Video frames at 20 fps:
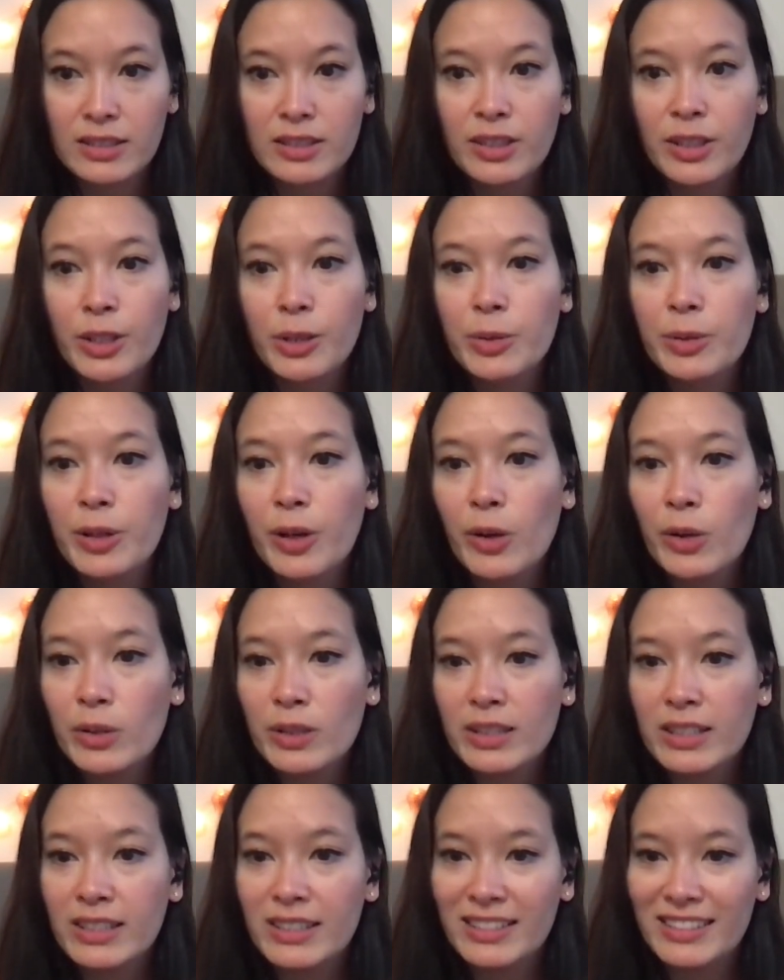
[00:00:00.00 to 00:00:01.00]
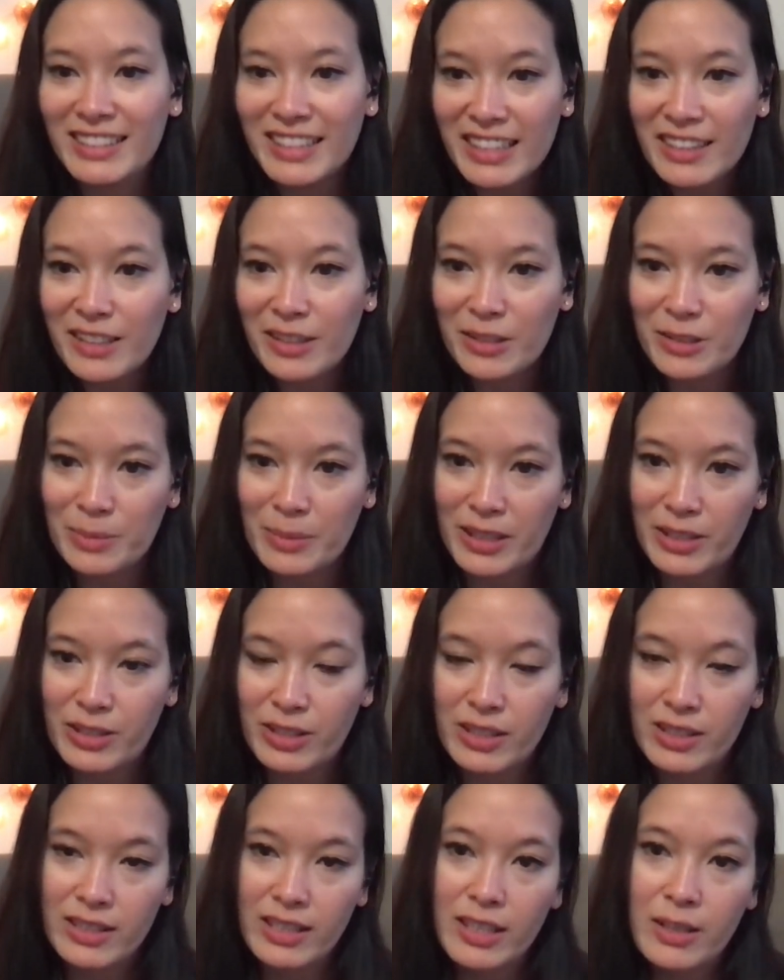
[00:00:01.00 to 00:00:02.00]
So you would only see those
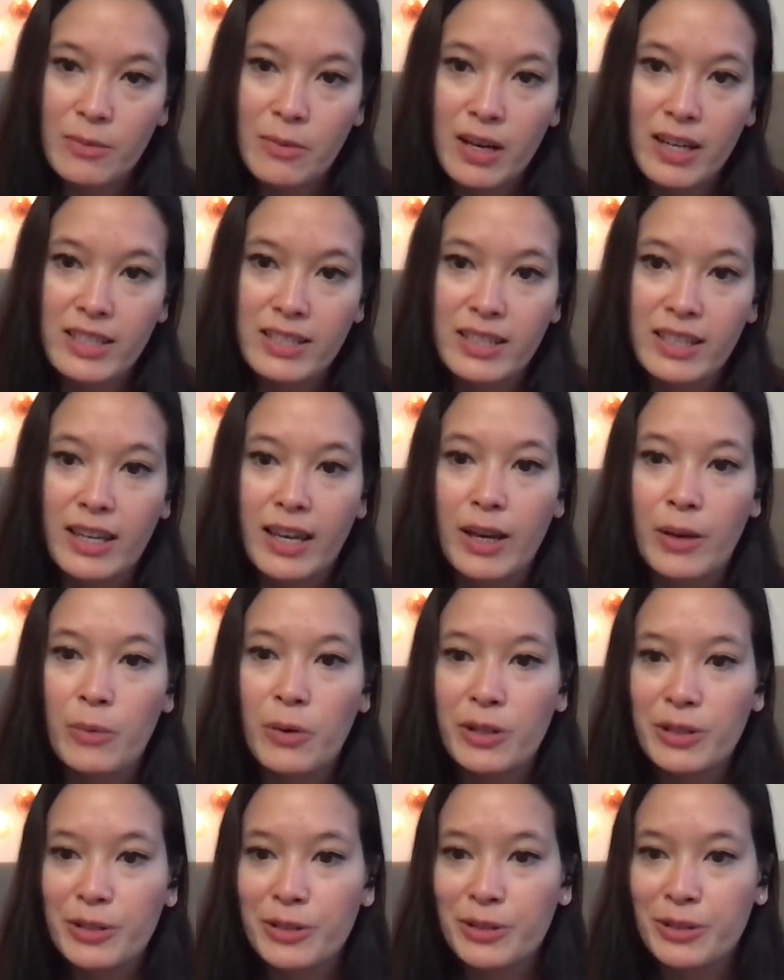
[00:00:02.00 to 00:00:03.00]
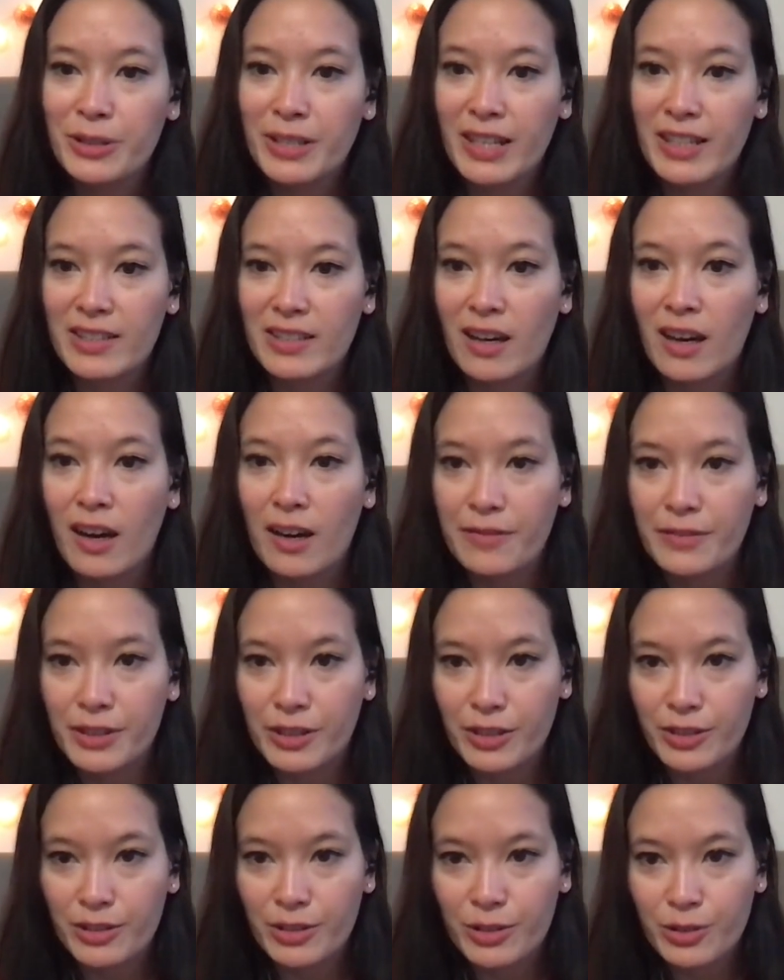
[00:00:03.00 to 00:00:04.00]
metrics in YTA 1 or 2 days after
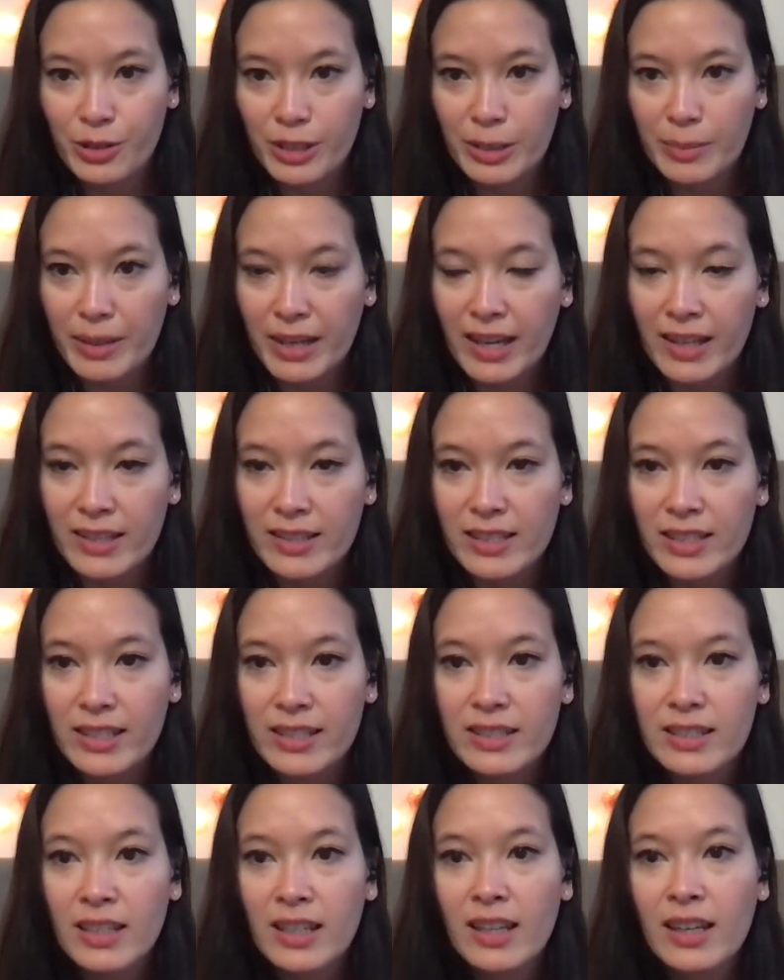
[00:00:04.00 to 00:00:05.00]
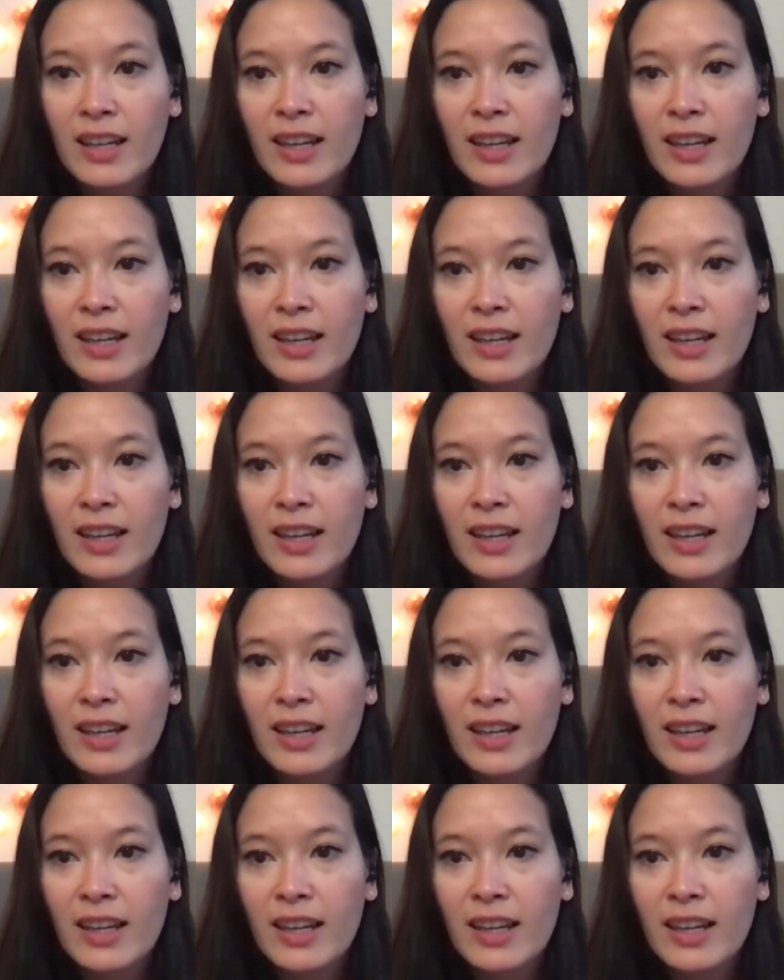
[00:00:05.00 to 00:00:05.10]
your stream ended.